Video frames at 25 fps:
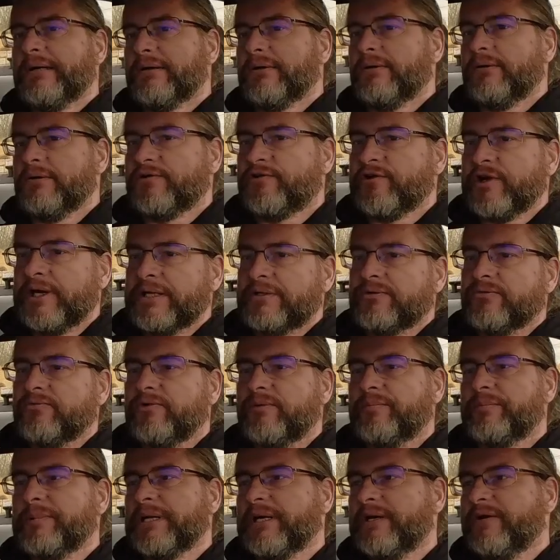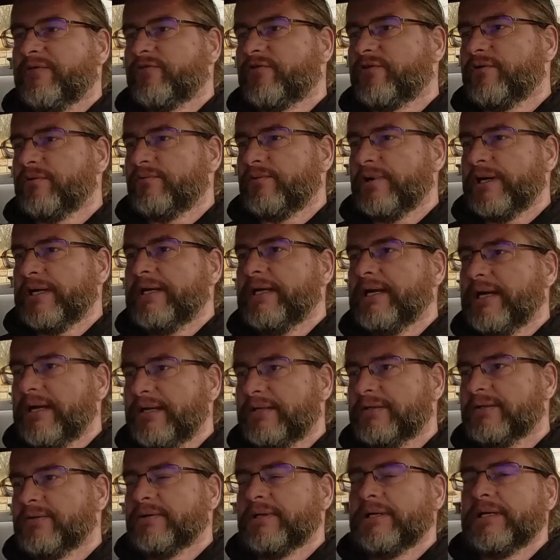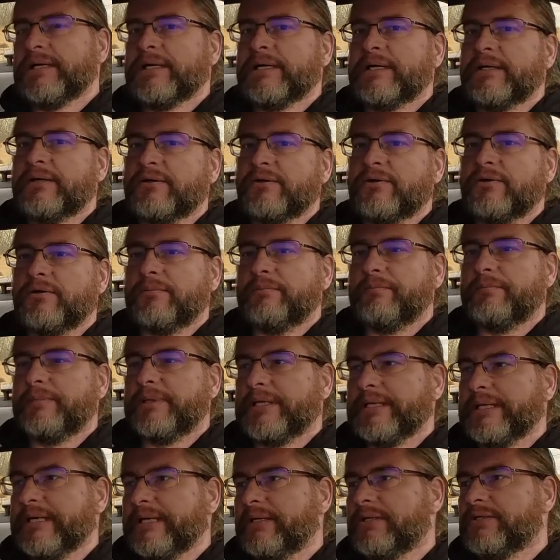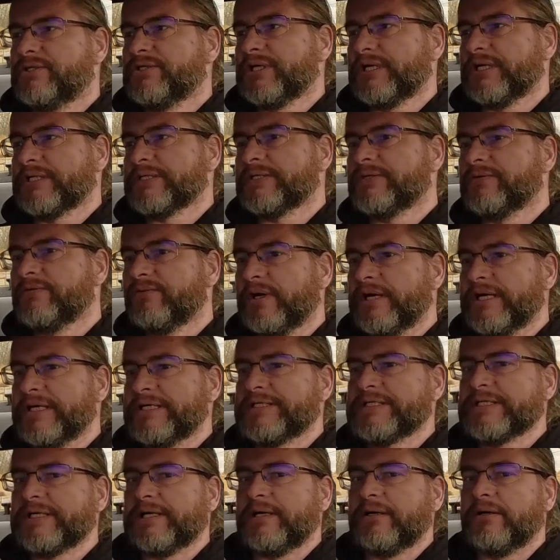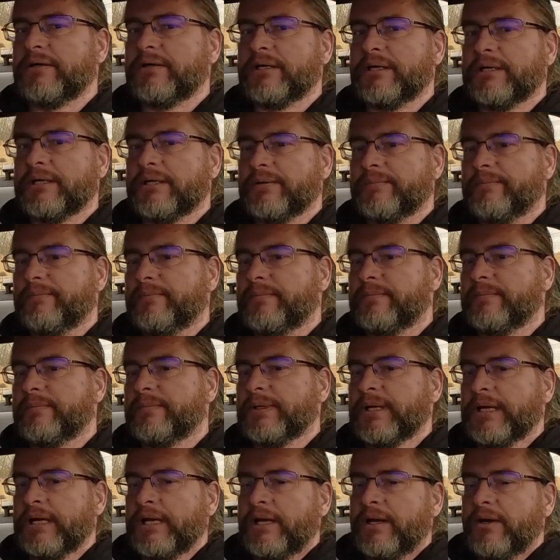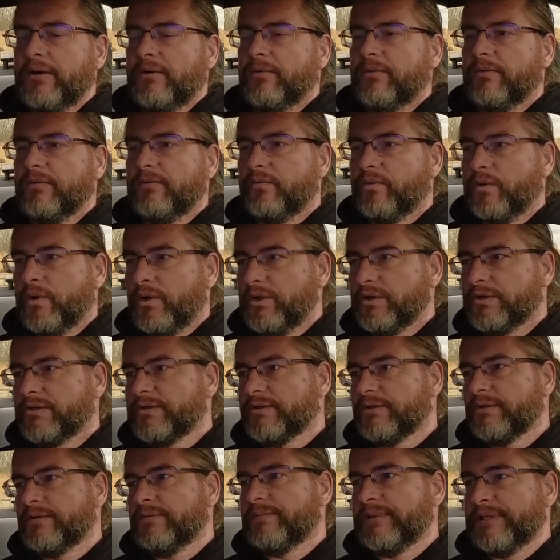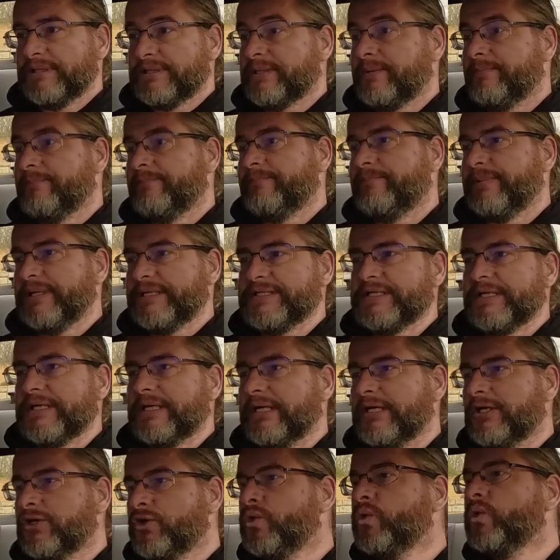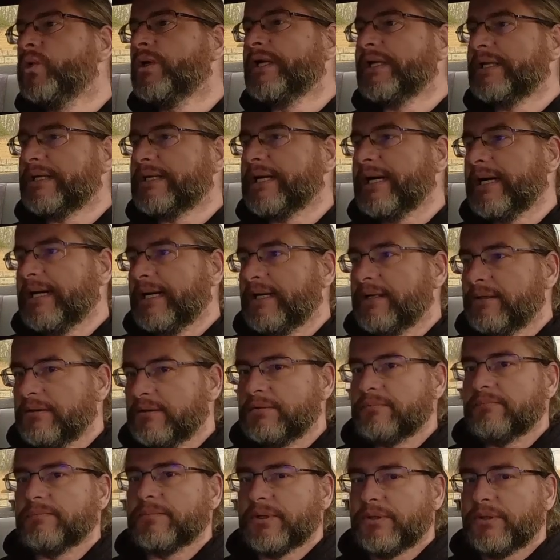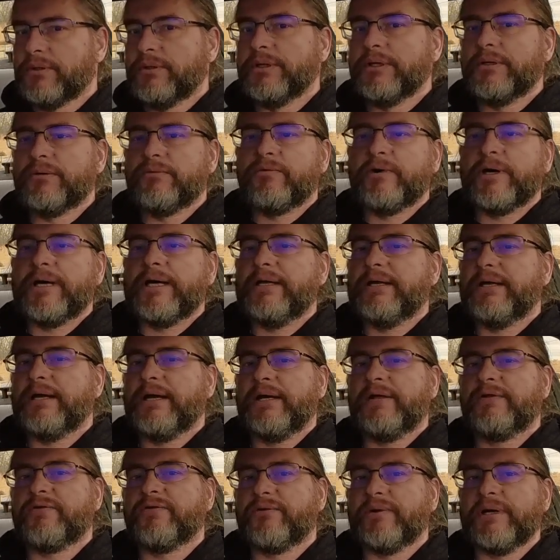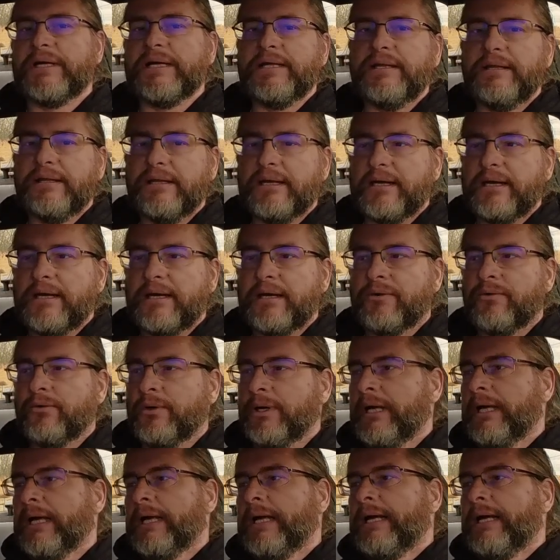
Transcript: Also had to replace the radiator. I had a combined Jackson Racing water, basically coolant and oil radiator in there,